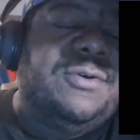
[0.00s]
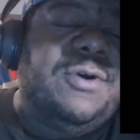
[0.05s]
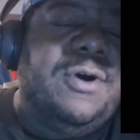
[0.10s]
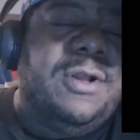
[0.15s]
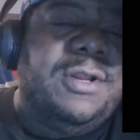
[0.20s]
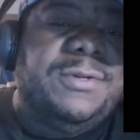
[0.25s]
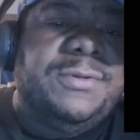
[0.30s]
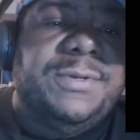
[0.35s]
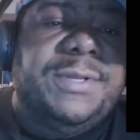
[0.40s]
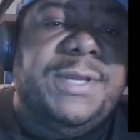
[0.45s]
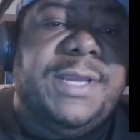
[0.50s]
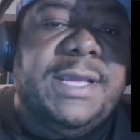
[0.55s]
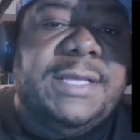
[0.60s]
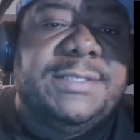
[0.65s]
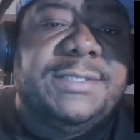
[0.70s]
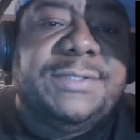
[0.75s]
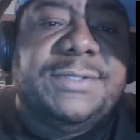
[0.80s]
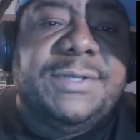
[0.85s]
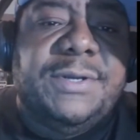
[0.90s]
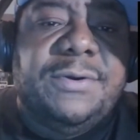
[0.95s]
Call of Duty
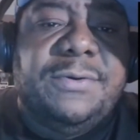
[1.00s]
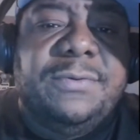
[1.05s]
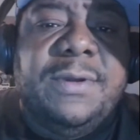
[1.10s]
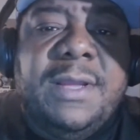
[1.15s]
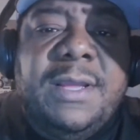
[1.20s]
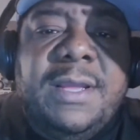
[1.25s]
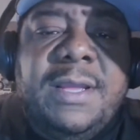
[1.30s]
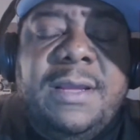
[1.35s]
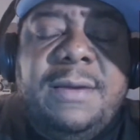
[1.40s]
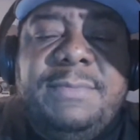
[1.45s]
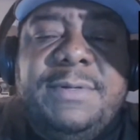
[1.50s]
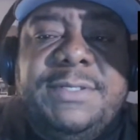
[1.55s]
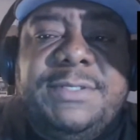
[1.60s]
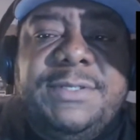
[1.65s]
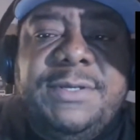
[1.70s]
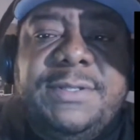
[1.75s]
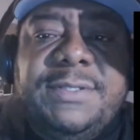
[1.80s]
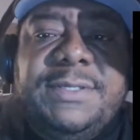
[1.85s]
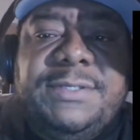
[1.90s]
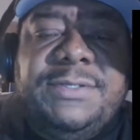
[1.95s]
has its own, but
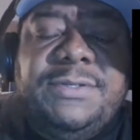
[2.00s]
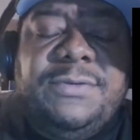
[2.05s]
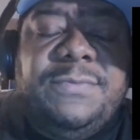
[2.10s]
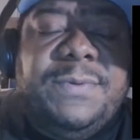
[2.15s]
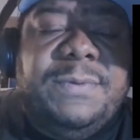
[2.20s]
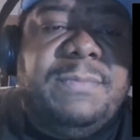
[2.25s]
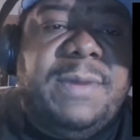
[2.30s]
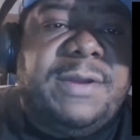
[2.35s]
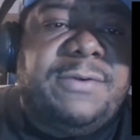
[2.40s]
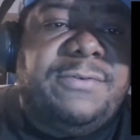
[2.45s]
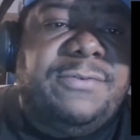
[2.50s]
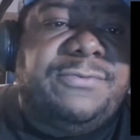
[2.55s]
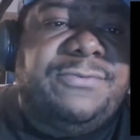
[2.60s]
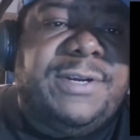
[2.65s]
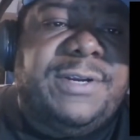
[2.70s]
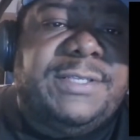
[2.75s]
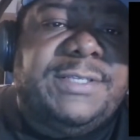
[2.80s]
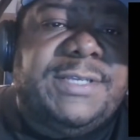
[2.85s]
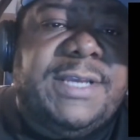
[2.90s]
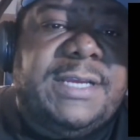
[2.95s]
it's all these stupid
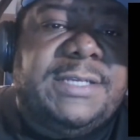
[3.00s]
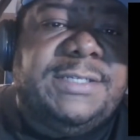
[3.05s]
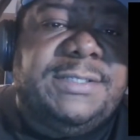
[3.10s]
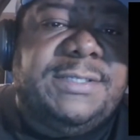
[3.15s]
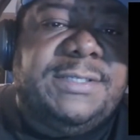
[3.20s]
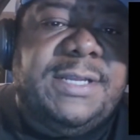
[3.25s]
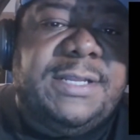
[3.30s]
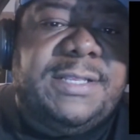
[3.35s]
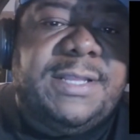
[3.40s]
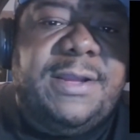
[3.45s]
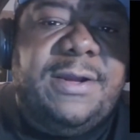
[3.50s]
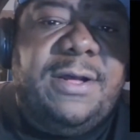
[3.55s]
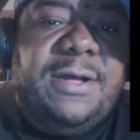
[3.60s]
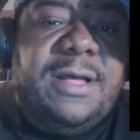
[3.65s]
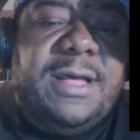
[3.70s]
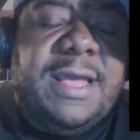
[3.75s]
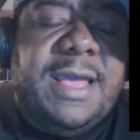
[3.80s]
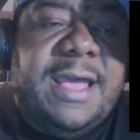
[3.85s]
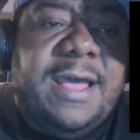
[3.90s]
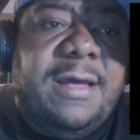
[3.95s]
microtransactions that they
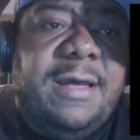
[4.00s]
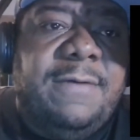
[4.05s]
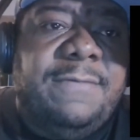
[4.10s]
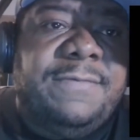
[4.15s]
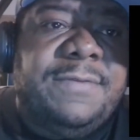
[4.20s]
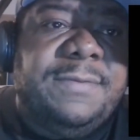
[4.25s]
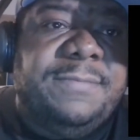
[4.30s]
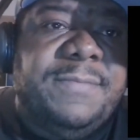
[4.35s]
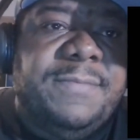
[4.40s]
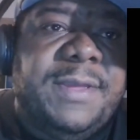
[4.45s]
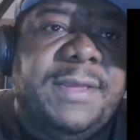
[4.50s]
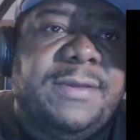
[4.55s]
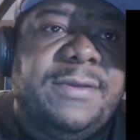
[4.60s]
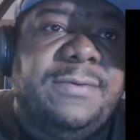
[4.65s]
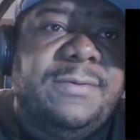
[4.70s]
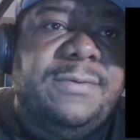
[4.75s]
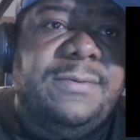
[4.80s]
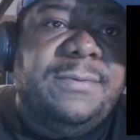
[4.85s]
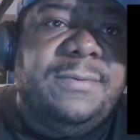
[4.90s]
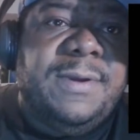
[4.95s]
all have to make
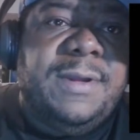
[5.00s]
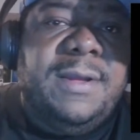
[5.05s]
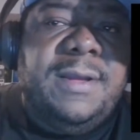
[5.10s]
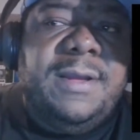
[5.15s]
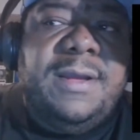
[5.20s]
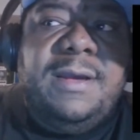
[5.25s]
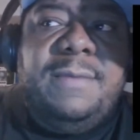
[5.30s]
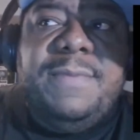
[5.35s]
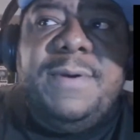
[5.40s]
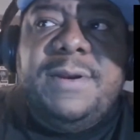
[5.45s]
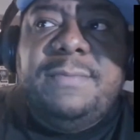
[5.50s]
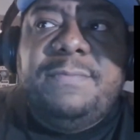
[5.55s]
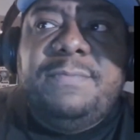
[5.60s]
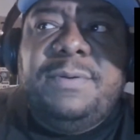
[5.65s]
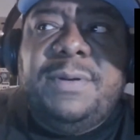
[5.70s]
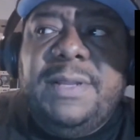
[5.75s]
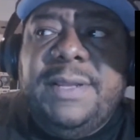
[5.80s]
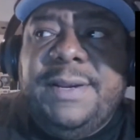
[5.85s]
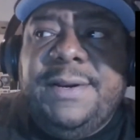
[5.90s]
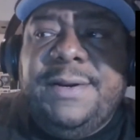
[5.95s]
you a better
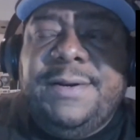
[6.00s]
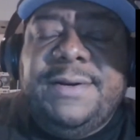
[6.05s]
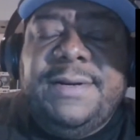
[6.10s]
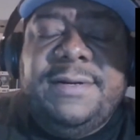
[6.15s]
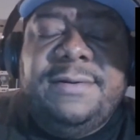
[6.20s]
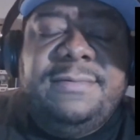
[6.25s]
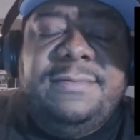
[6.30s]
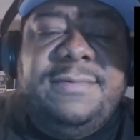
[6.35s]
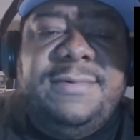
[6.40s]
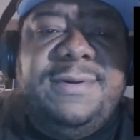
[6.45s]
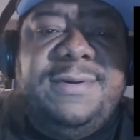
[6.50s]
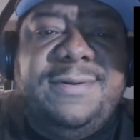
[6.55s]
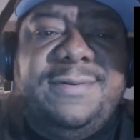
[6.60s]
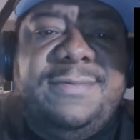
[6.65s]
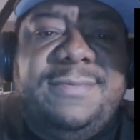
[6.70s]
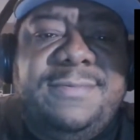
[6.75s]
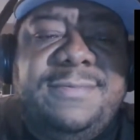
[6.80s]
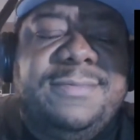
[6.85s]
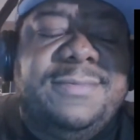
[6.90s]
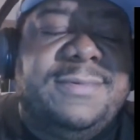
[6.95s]
player, and
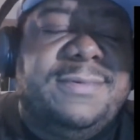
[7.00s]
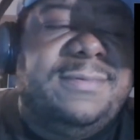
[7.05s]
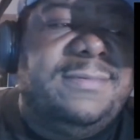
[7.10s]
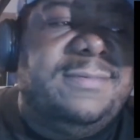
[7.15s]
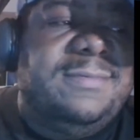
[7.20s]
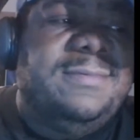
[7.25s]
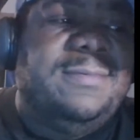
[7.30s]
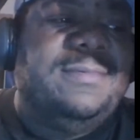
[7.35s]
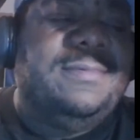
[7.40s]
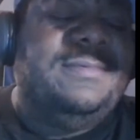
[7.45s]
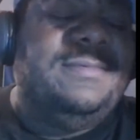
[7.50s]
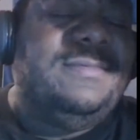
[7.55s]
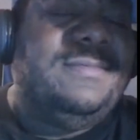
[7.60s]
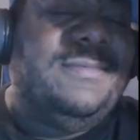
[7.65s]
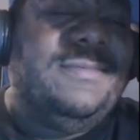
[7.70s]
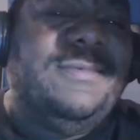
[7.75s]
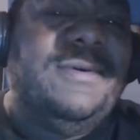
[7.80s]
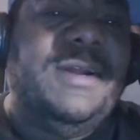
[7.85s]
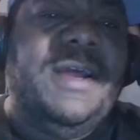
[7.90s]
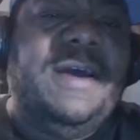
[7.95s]

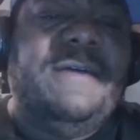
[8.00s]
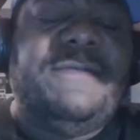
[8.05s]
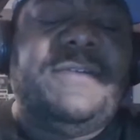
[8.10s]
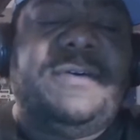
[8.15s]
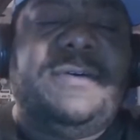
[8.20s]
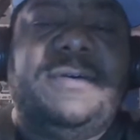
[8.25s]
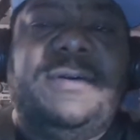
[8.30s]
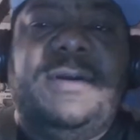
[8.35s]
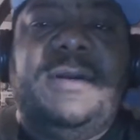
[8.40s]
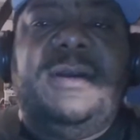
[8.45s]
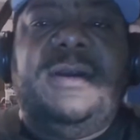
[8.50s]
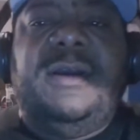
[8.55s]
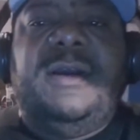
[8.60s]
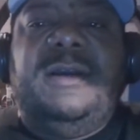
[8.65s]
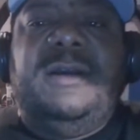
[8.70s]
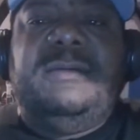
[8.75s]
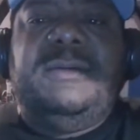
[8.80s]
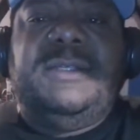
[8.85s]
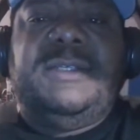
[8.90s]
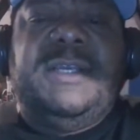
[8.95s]
whatever.
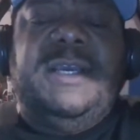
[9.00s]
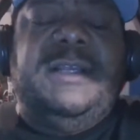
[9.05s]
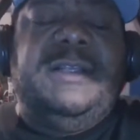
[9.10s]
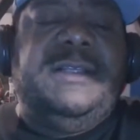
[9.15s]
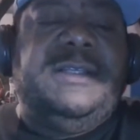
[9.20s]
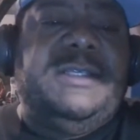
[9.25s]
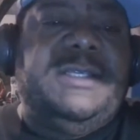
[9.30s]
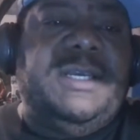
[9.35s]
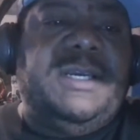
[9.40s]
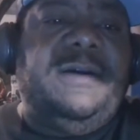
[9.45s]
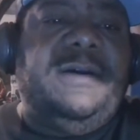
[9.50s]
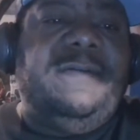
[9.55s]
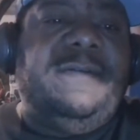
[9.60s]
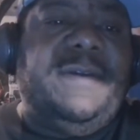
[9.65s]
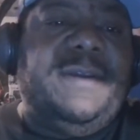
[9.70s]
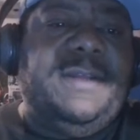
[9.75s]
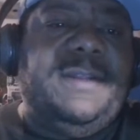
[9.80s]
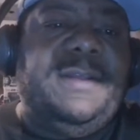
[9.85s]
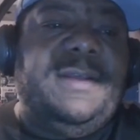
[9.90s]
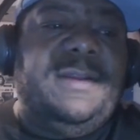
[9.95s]
I'm just getting sick of
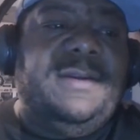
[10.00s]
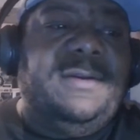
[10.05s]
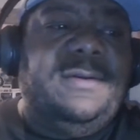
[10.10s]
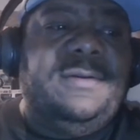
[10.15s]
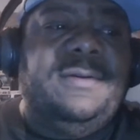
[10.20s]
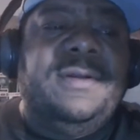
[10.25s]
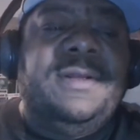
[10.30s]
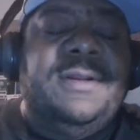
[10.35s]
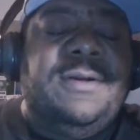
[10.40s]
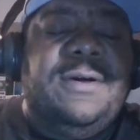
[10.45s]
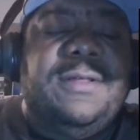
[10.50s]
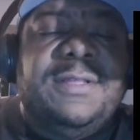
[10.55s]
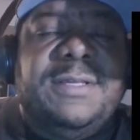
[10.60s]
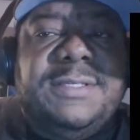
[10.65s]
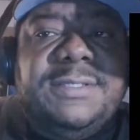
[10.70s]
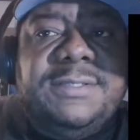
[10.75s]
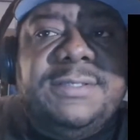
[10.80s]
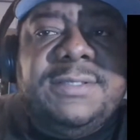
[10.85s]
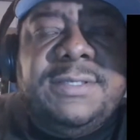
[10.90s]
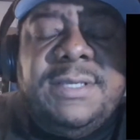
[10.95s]
it, and all
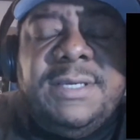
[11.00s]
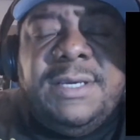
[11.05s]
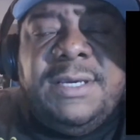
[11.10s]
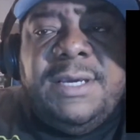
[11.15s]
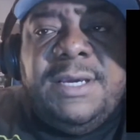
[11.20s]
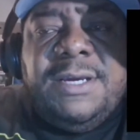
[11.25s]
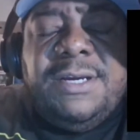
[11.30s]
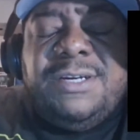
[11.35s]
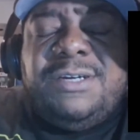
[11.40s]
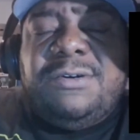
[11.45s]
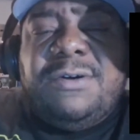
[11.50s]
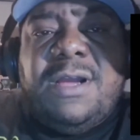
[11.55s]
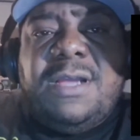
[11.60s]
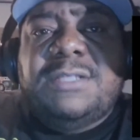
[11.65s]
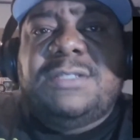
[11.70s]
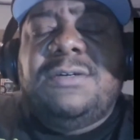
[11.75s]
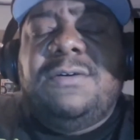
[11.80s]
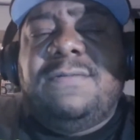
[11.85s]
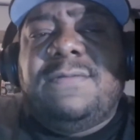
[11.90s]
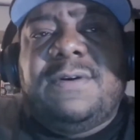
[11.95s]
these
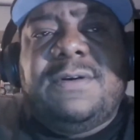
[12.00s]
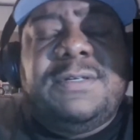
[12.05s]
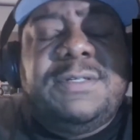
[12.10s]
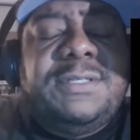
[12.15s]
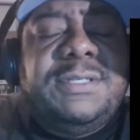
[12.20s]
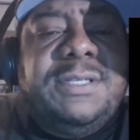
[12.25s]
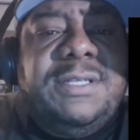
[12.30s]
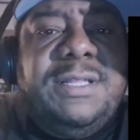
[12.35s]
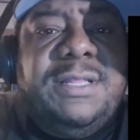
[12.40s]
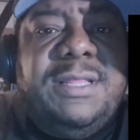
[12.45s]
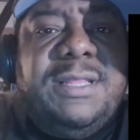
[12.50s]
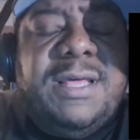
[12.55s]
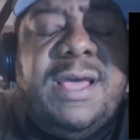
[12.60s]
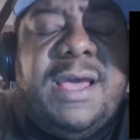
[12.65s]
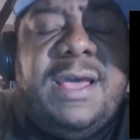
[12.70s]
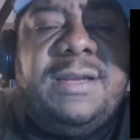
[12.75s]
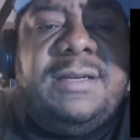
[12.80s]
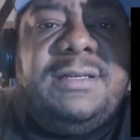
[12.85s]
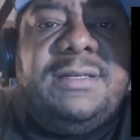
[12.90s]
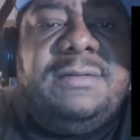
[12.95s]
crossovers
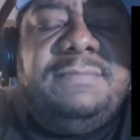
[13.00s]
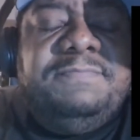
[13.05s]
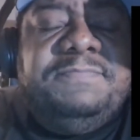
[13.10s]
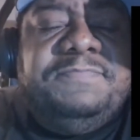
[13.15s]
that